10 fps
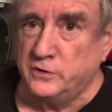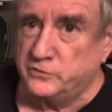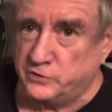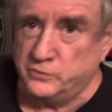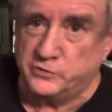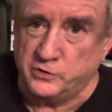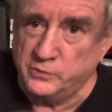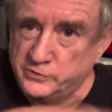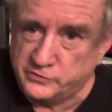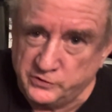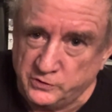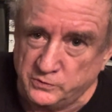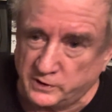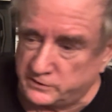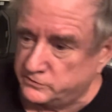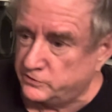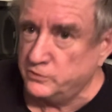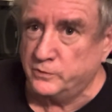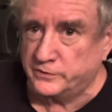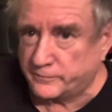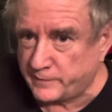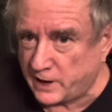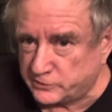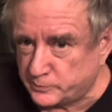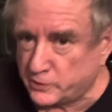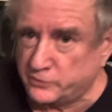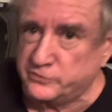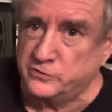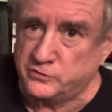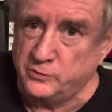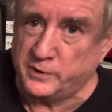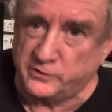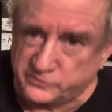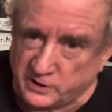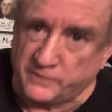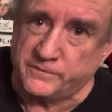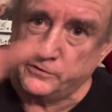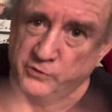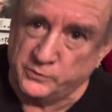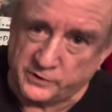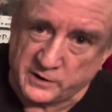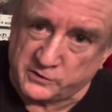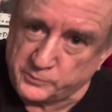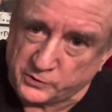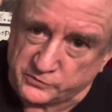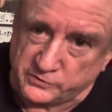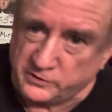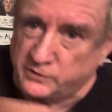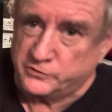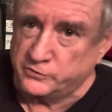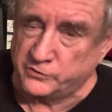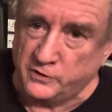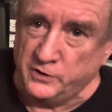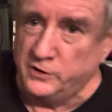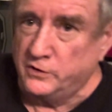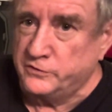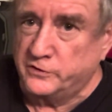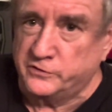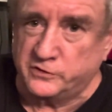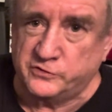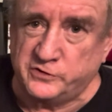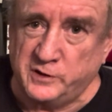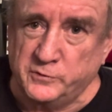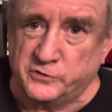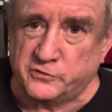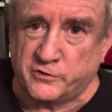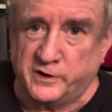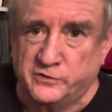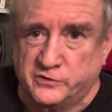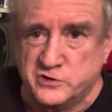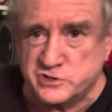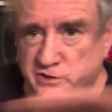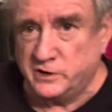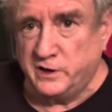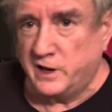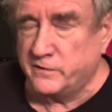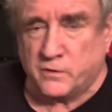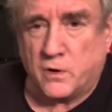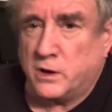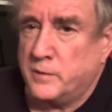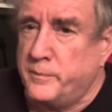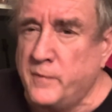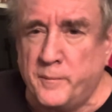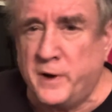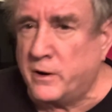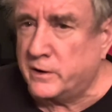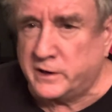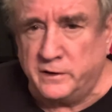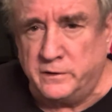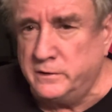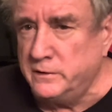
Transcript: 2, 2, and 2, like 2 with the past person, 2 by yourself, and 2 with the next person. So there's a seamless transition, and they're all American.